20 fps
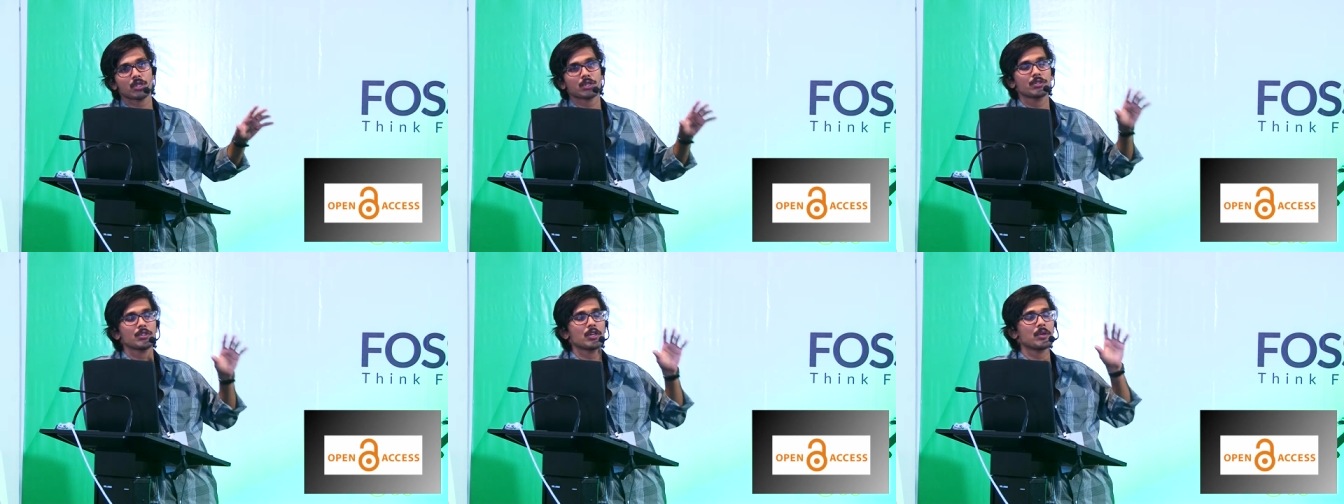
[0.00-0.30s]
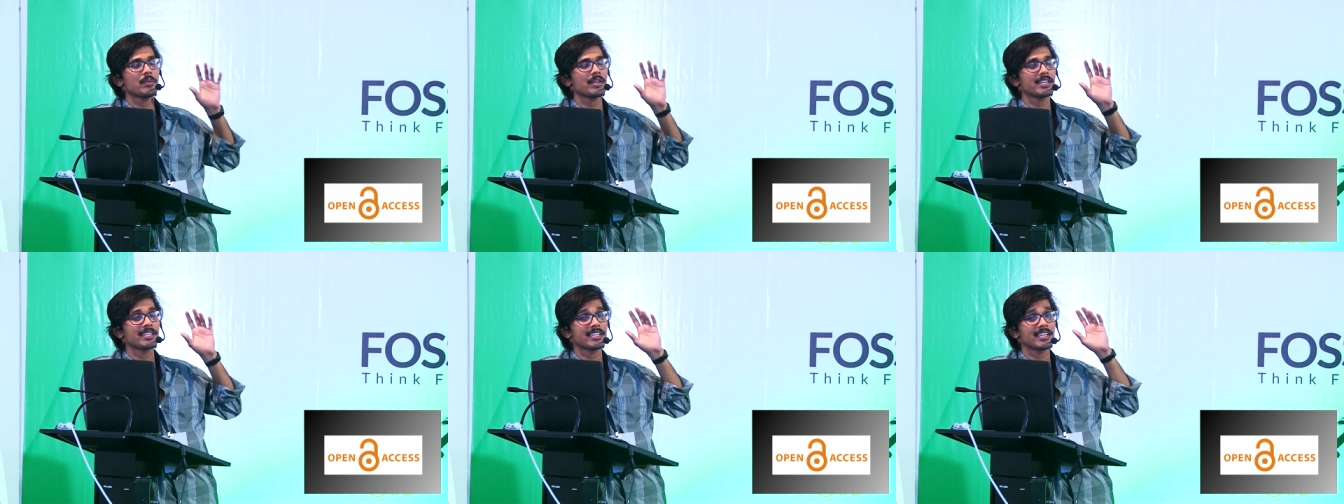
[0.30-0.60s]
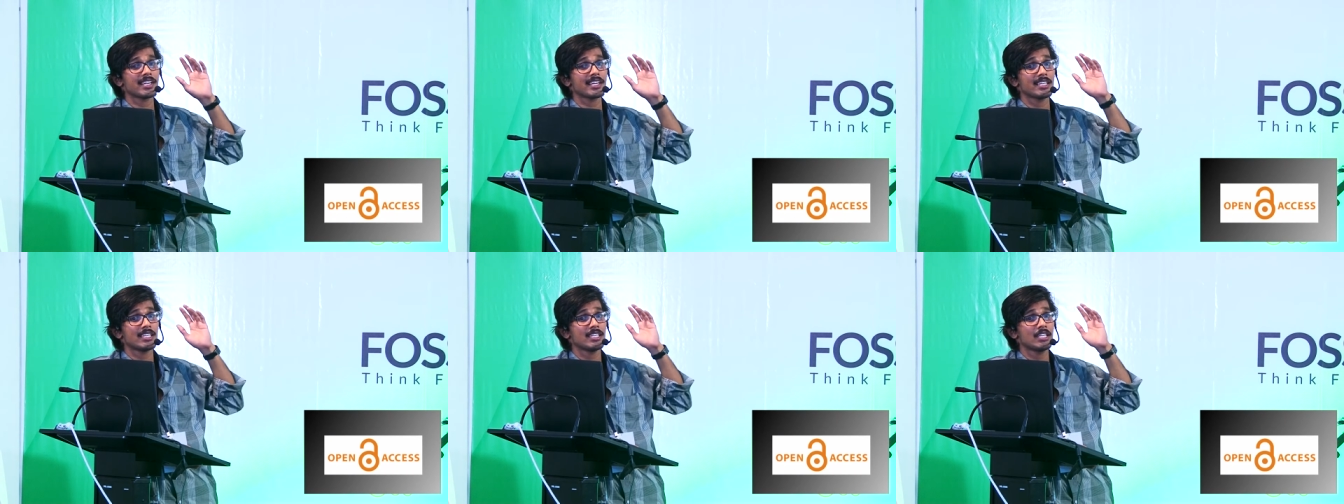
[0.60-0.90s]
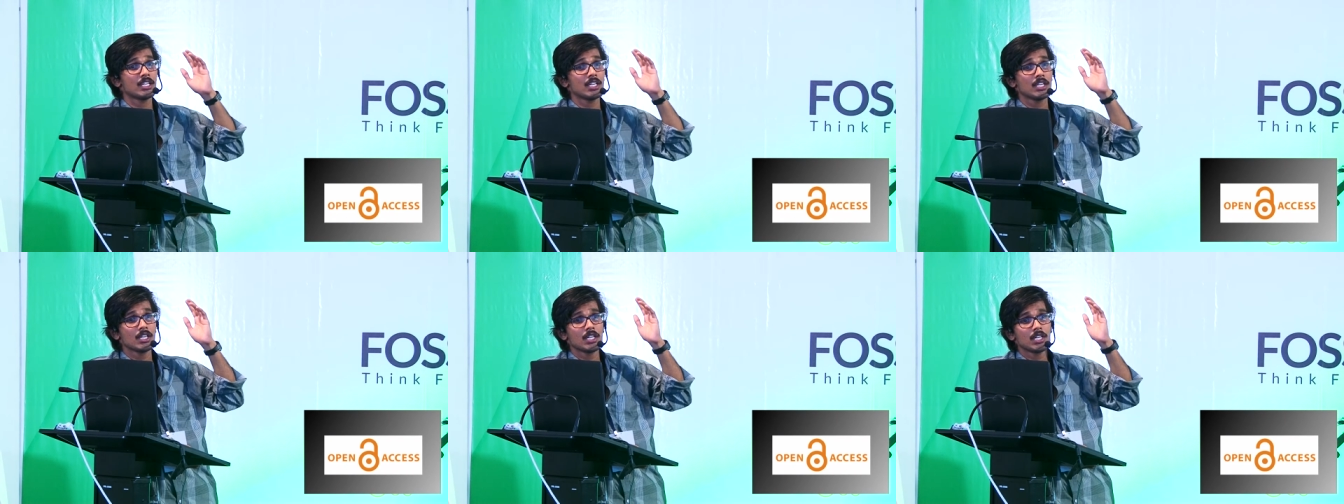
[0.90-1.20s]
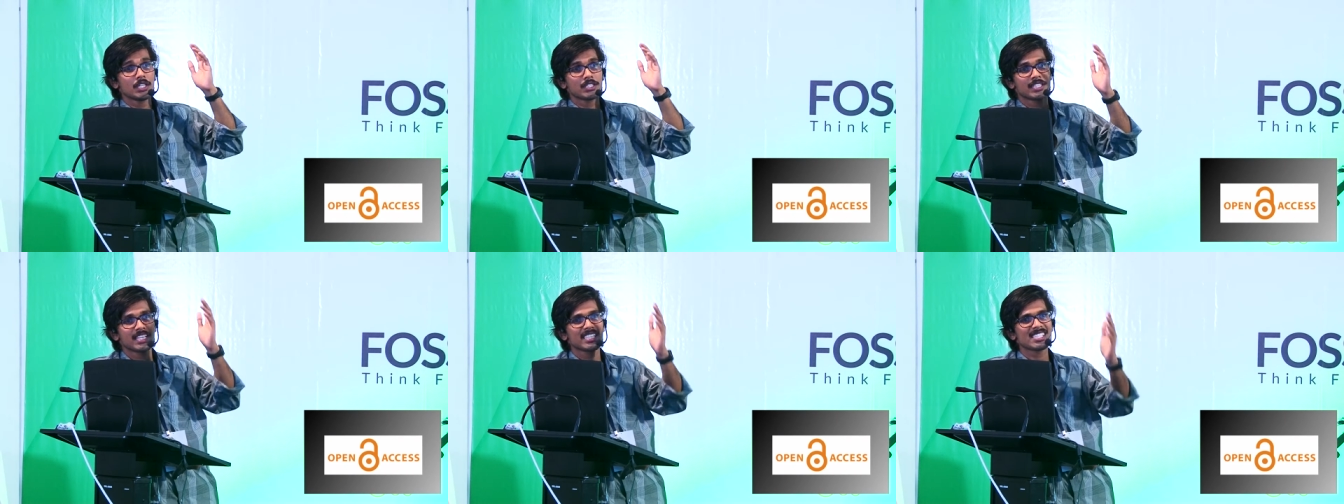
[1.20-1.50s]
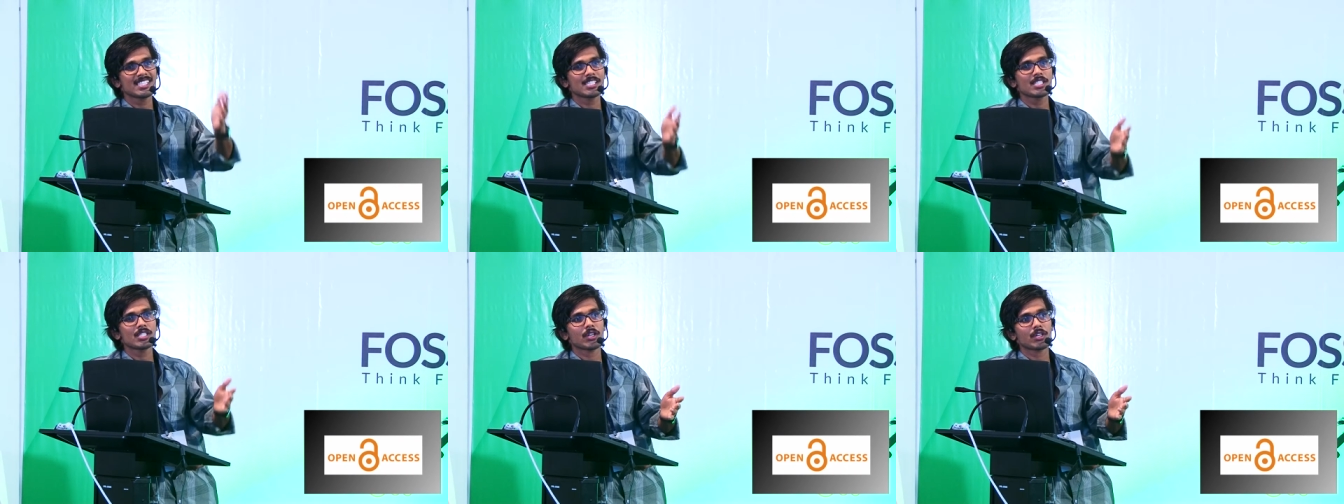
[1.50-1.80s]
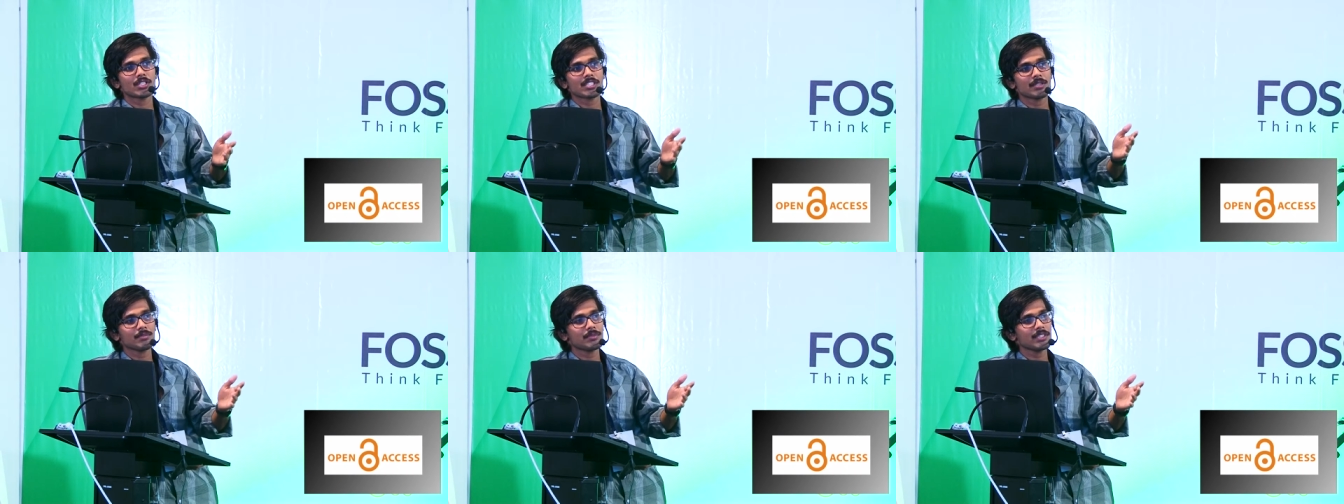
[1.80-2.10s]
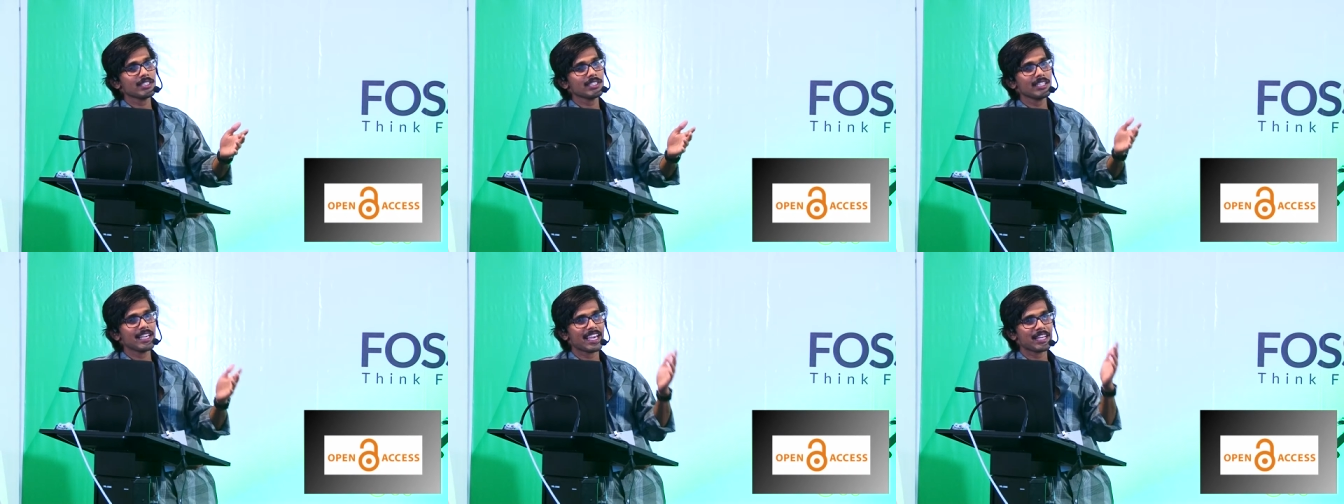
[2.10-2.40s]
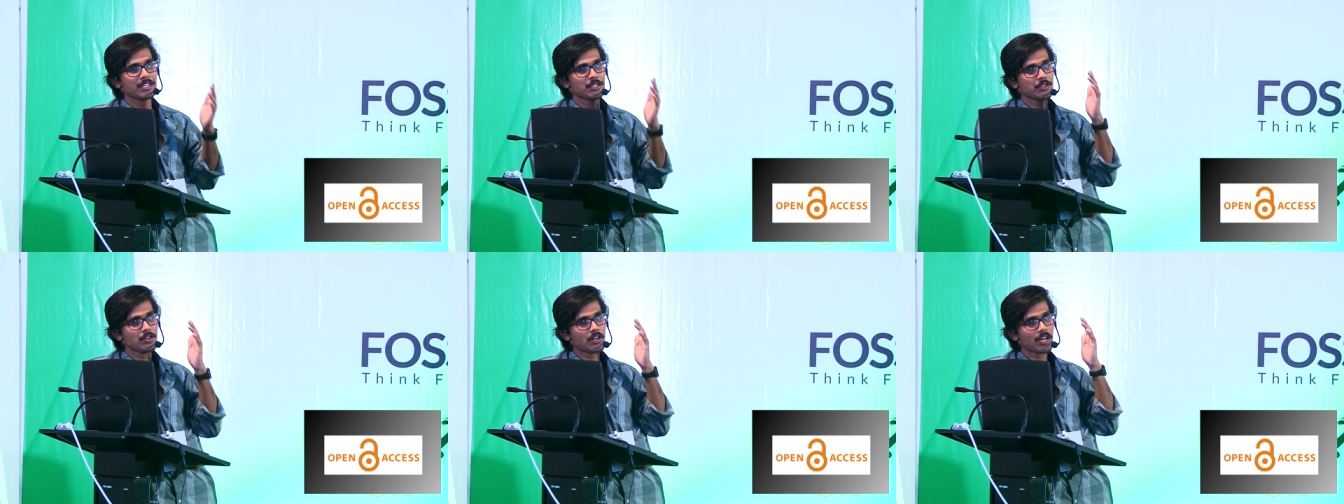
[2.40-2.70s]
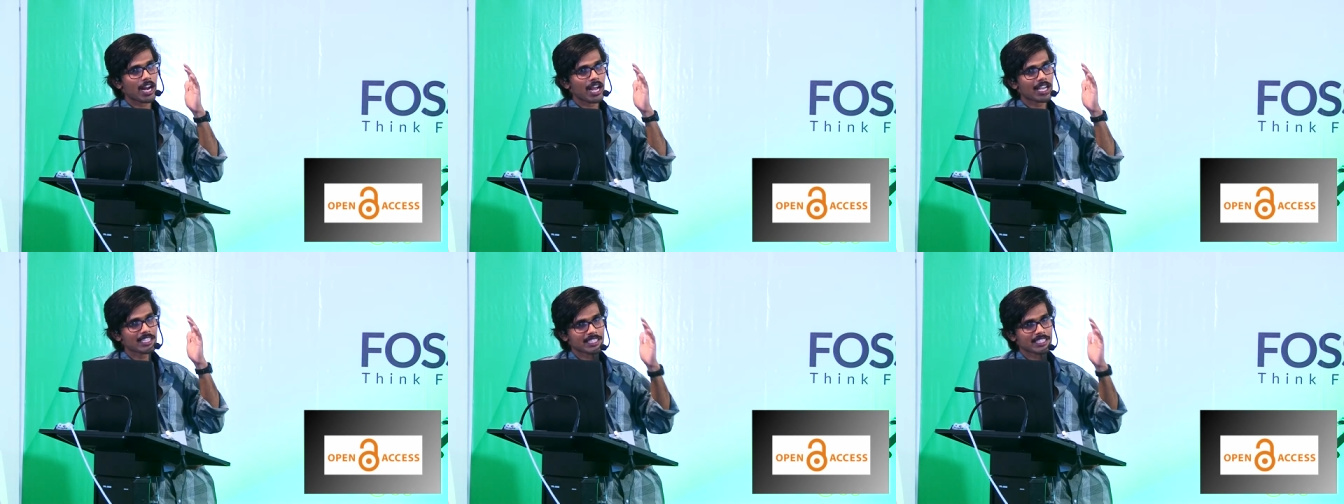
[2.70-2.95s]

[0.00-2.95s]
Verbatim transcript: or you are making a thesis or something and you are